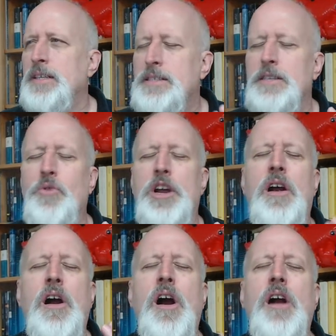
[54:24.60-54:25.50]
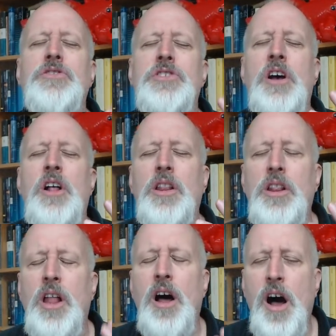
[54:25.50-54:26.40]
This is what our hearts
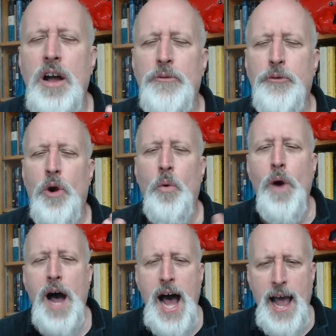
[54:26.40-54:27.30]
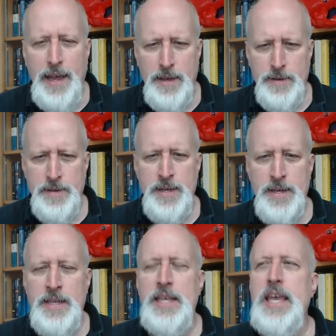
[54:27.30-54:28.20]
long for. Why?
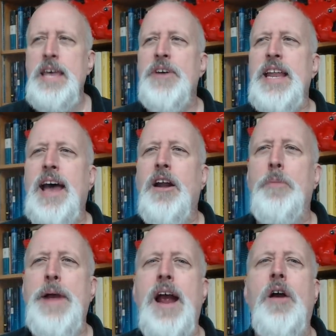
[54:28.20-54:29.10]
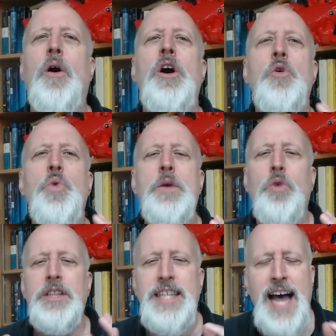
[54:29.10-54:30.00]
Even at our peril, we
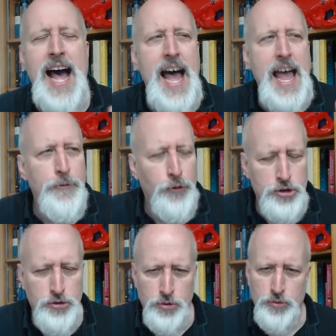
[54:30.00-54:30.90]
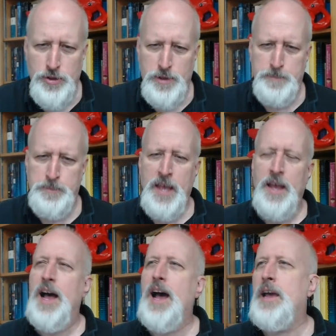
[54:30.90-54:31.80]
will die for truth.
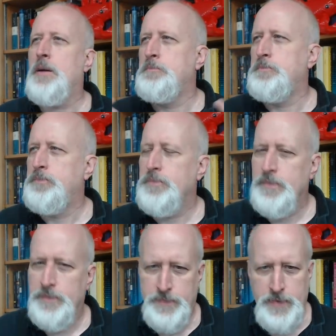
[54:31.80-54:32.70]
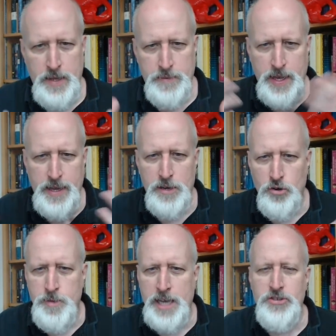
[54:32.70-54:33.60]
I got to
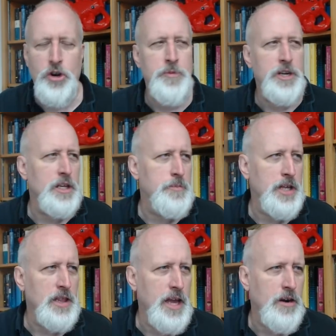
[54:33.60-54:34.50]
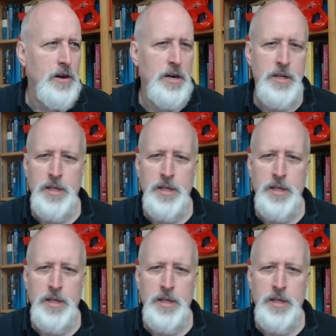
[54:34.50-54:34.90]
do my sermon a little bit later.